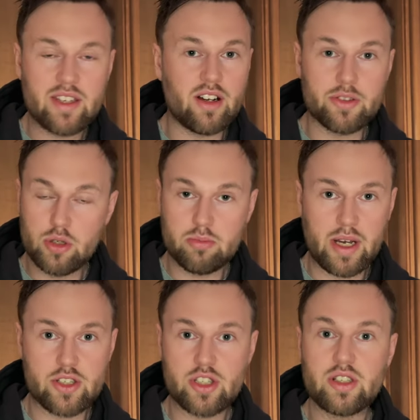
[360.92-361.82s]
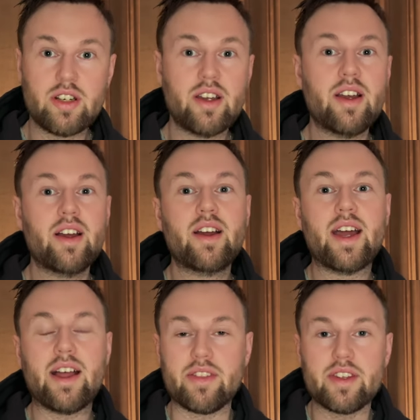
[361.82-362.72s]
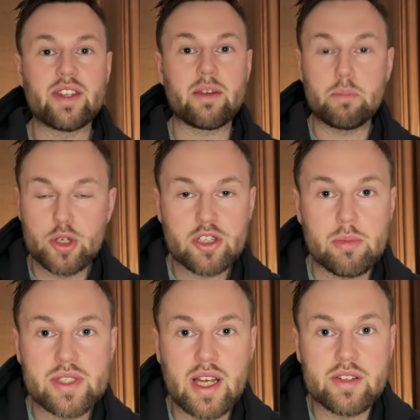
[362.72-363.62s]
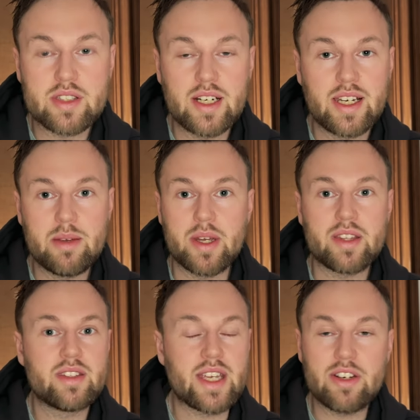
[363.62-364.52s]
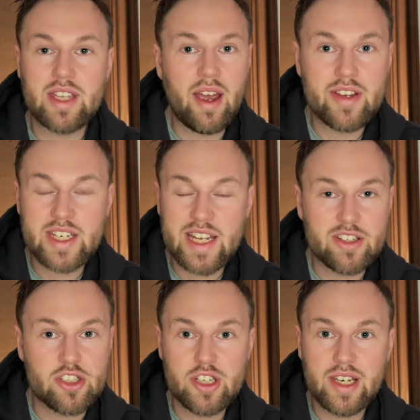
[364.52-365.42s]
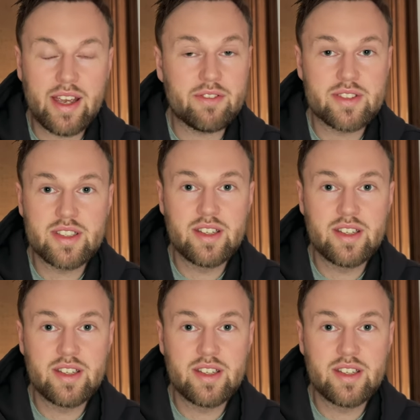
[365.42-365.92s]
on too much, and they push themselves to their limit. They don't have any energy left.